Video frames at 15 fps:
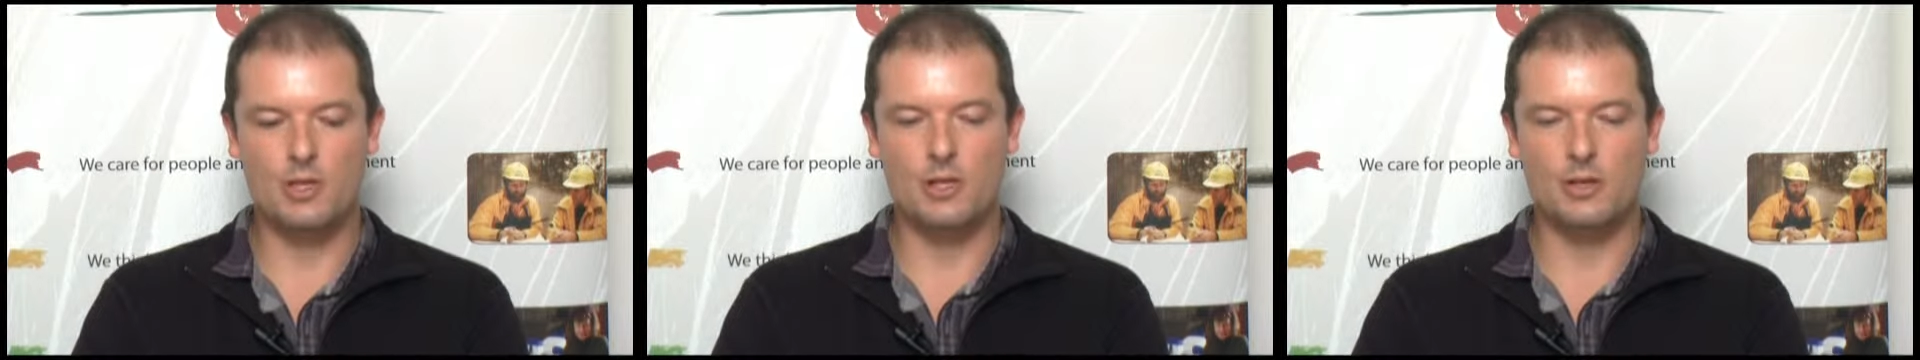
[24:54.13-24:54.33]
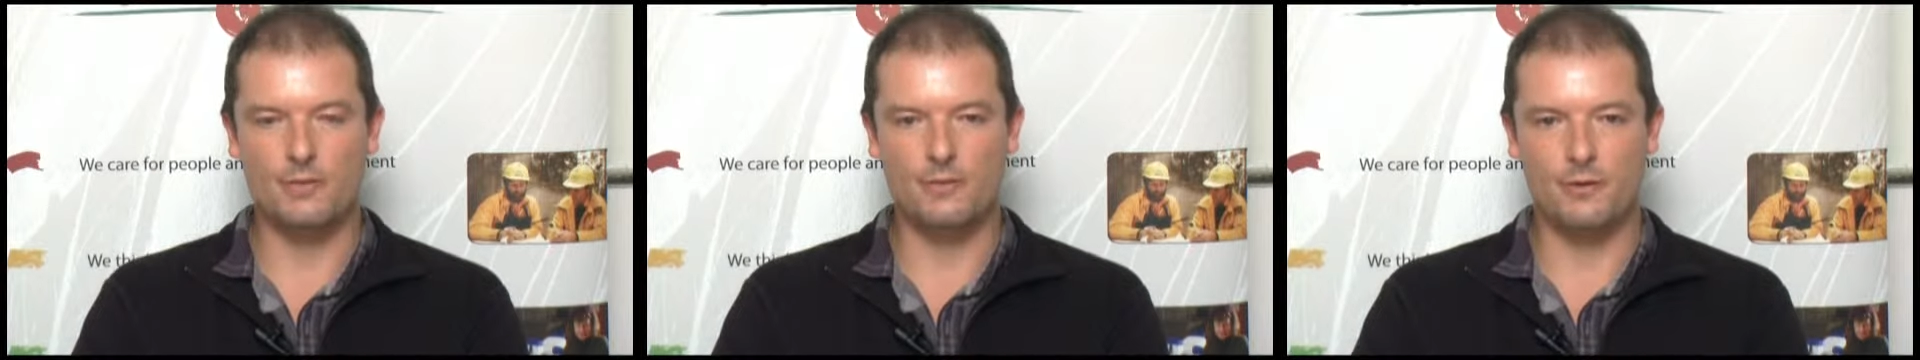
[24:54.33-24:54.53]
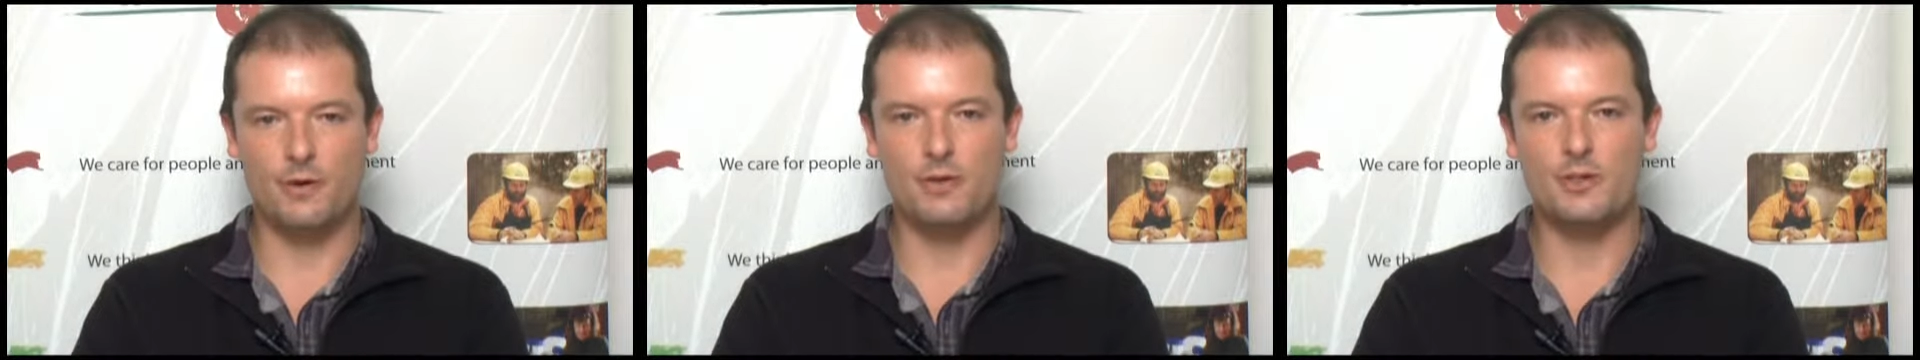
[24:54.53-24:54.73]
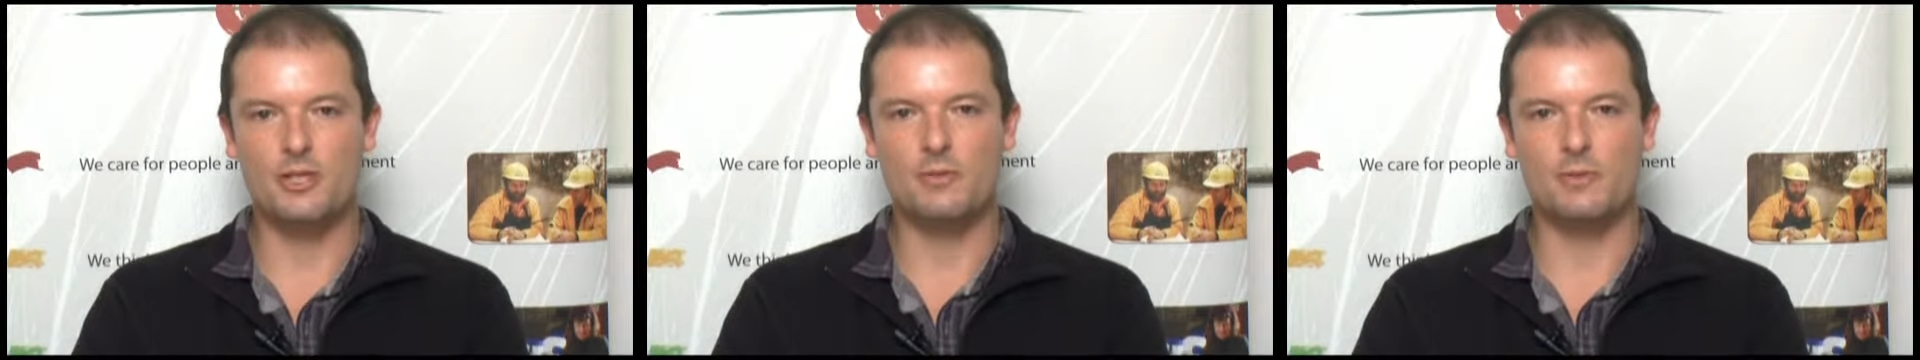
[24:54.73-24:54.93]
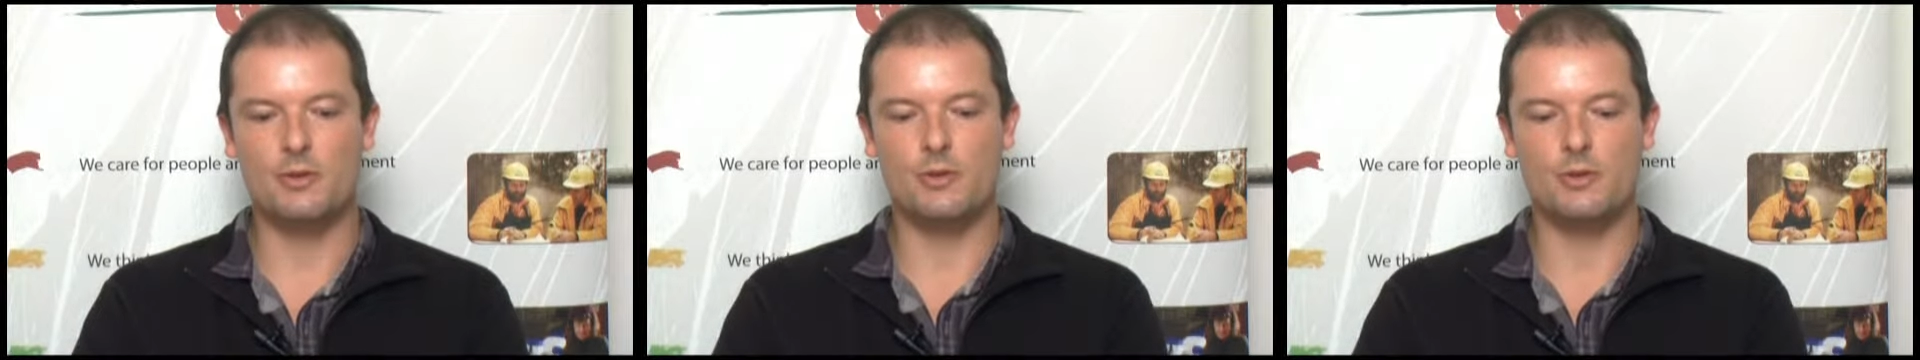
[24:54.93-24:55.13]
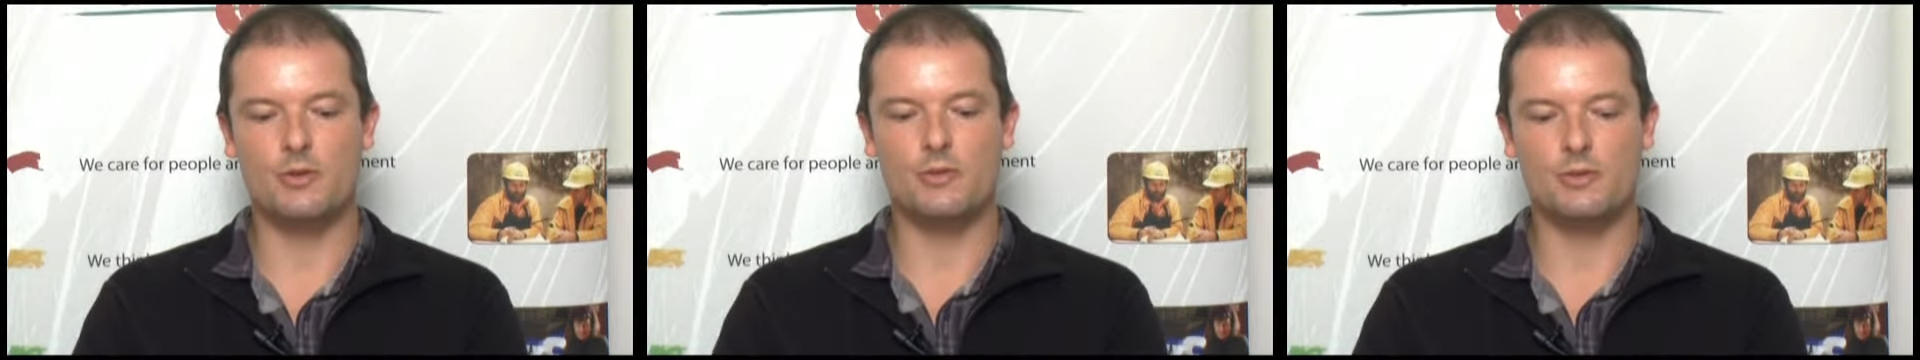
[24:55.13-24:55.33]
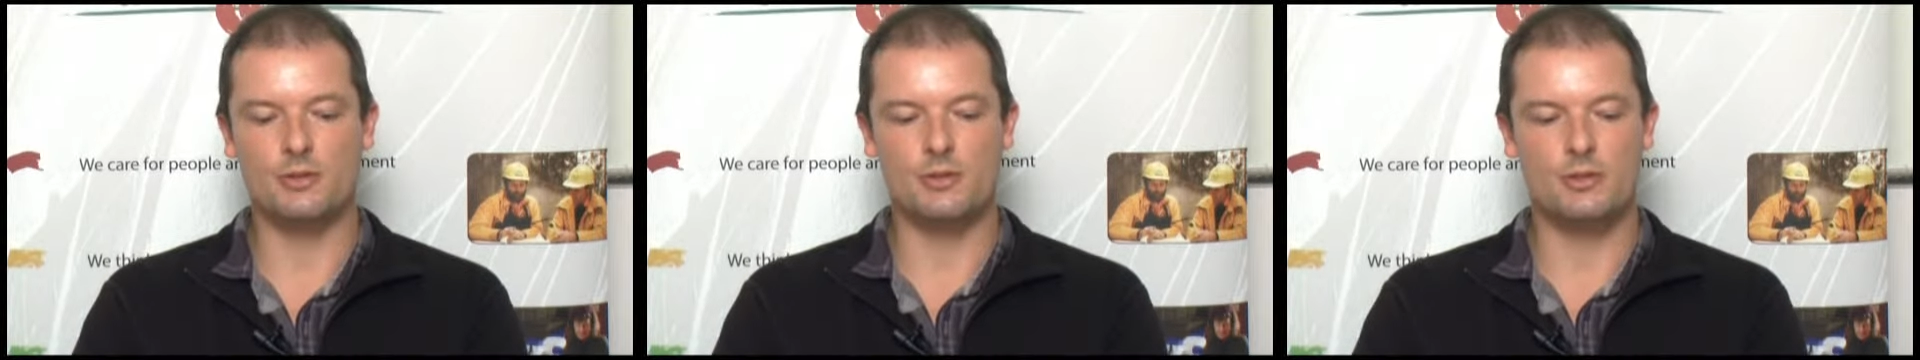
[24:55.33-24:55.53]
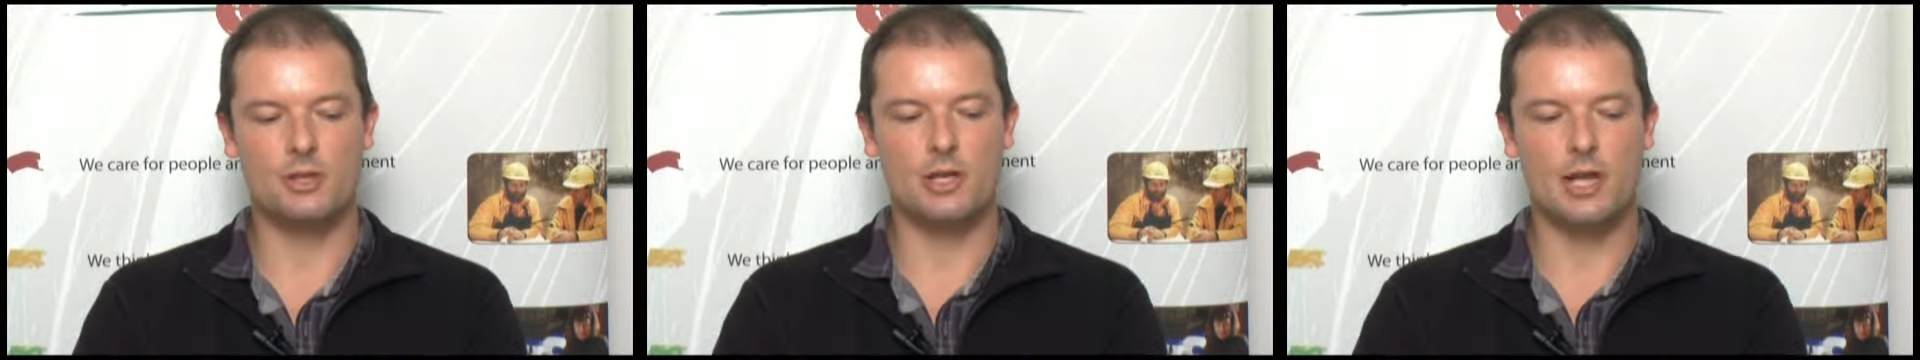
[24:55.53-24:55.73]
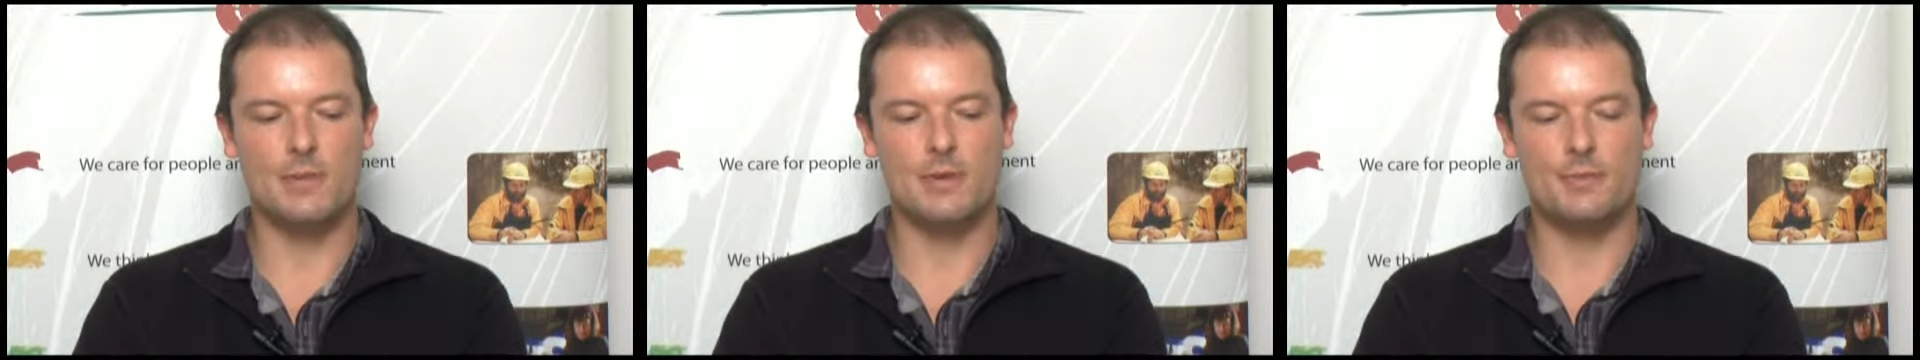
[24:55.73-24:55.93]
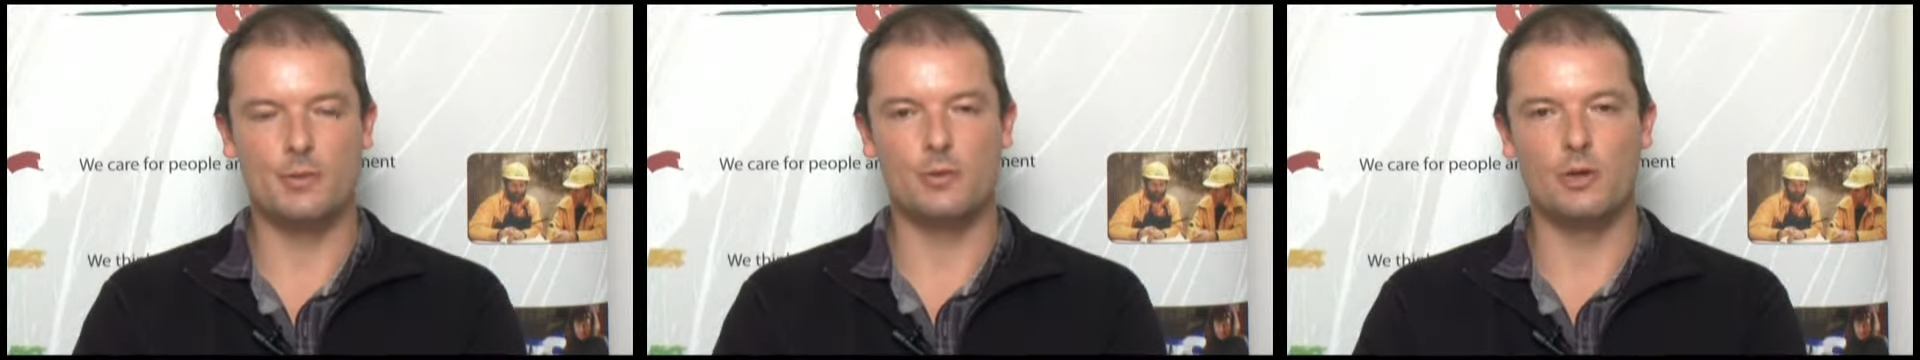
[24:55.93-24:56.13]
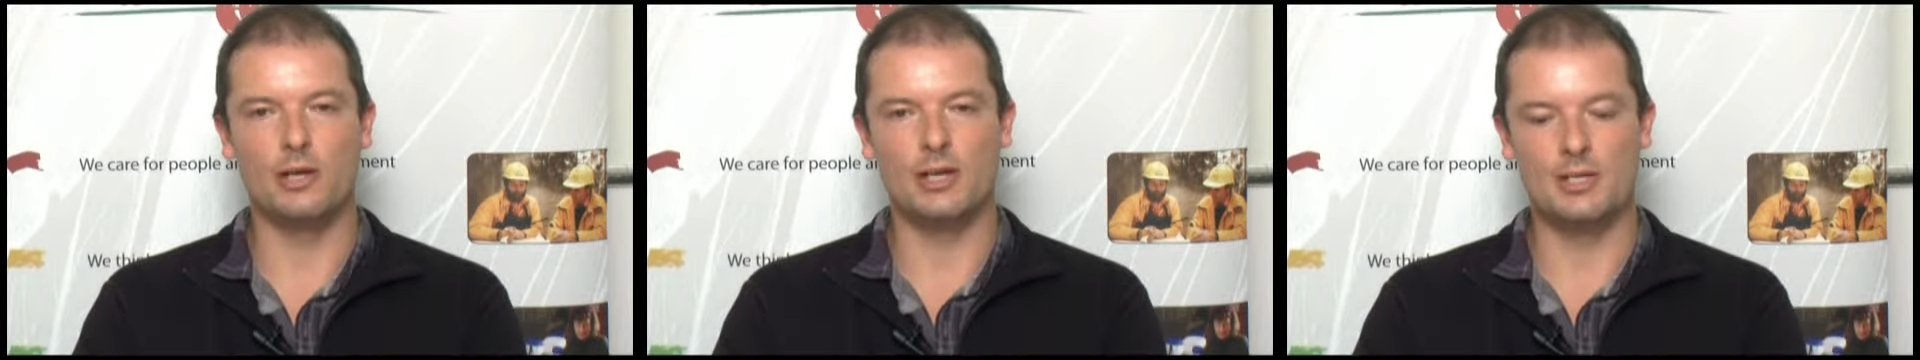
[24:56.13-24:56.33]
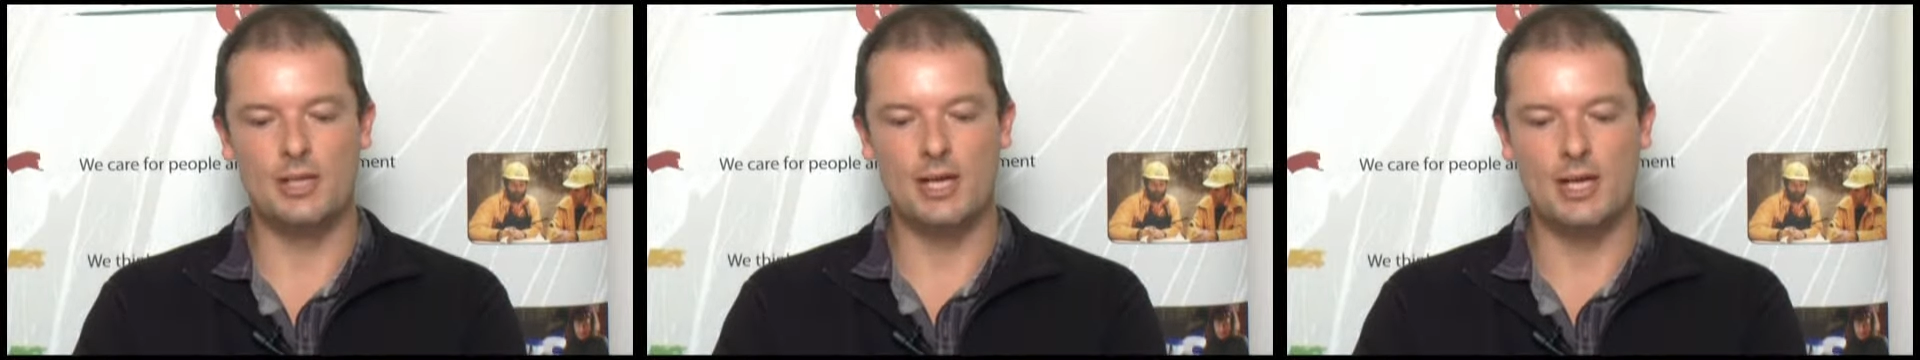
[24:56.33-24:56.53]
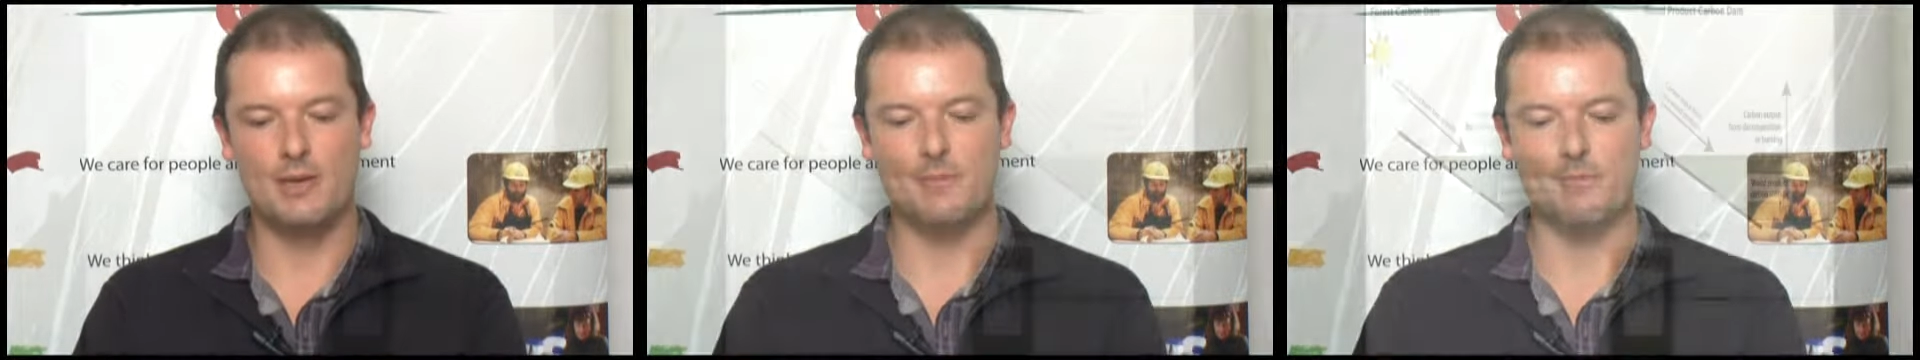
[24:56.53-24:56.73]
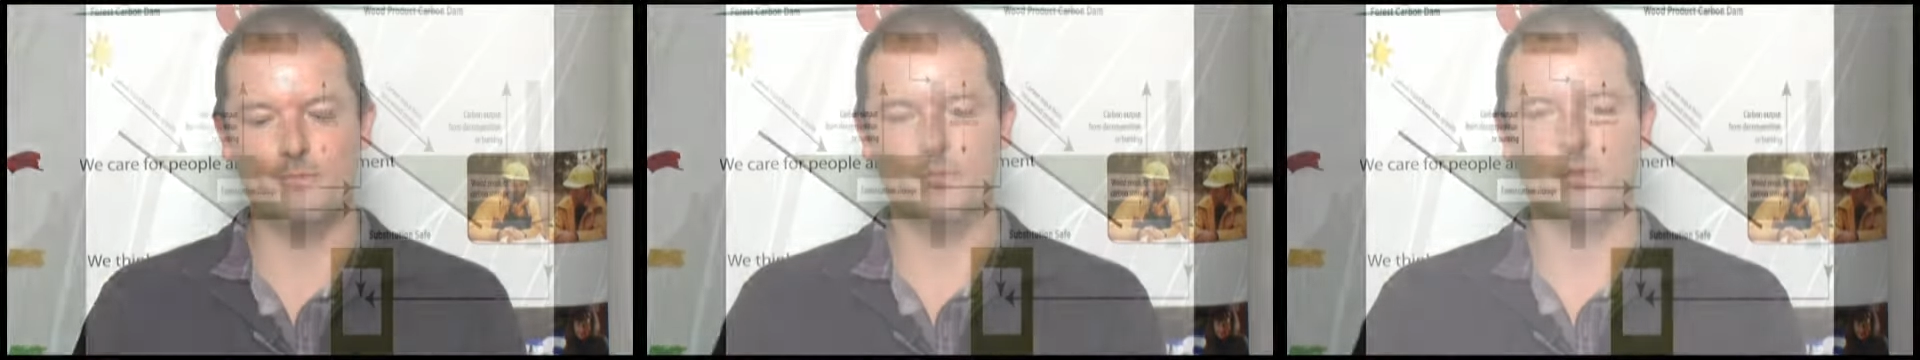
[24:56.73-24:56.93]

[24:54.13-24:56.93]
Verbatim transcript: in a forest can be thought of as a dynamic pool, like a dam,